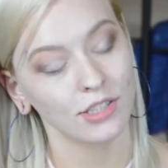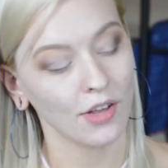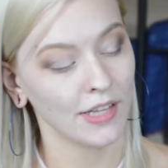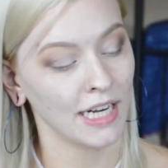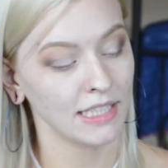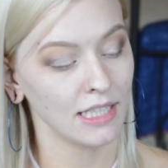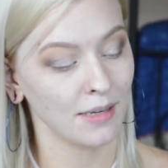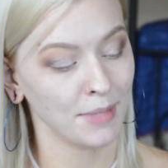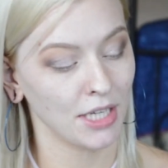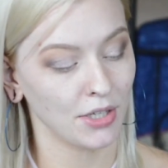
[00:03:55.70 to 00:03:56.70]
So the next thing
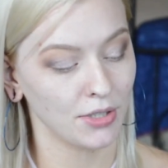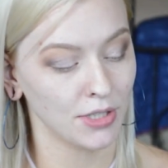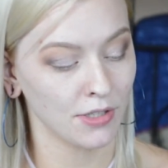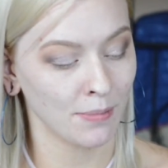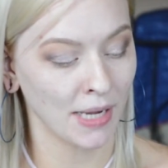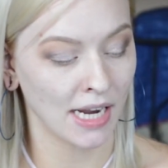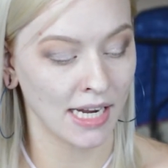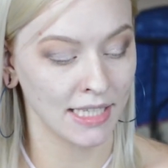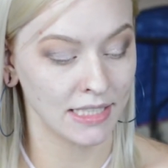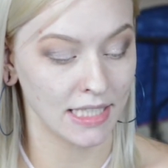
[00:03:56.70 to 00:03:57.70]
I'm going to use on my
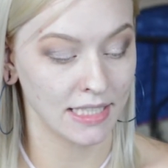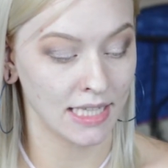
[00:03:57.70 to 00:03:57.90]
eyes is